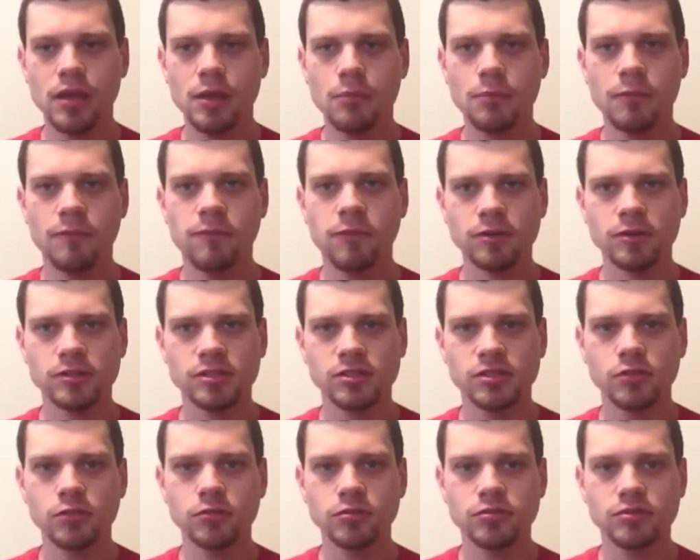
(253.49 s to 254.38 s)
before
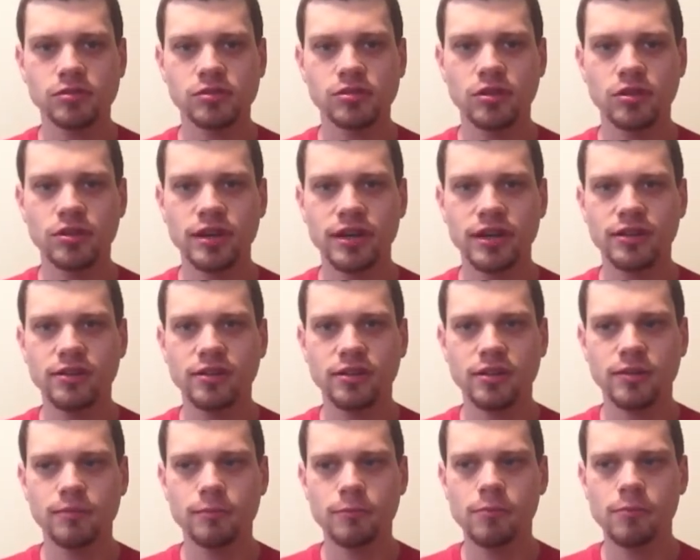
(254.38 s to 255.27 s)
school started
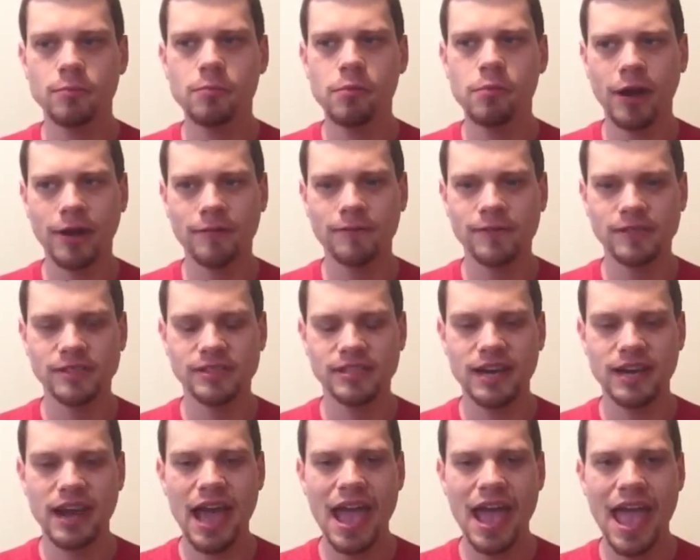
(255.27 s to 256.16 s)
during breakfast,
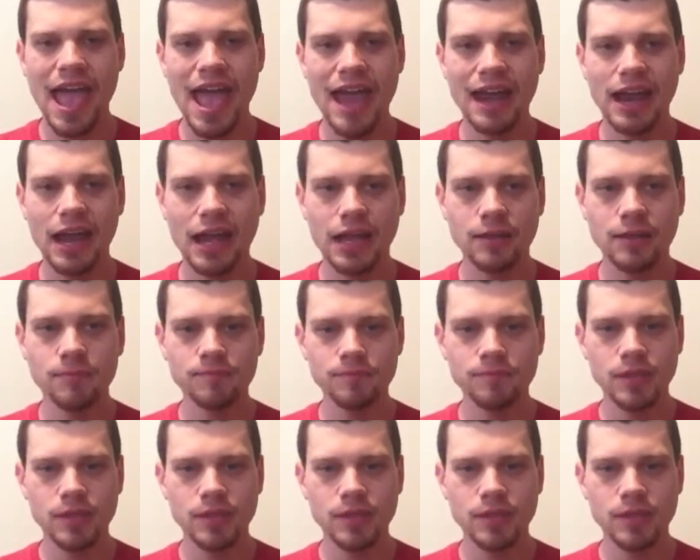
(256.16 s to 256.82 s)
and I had like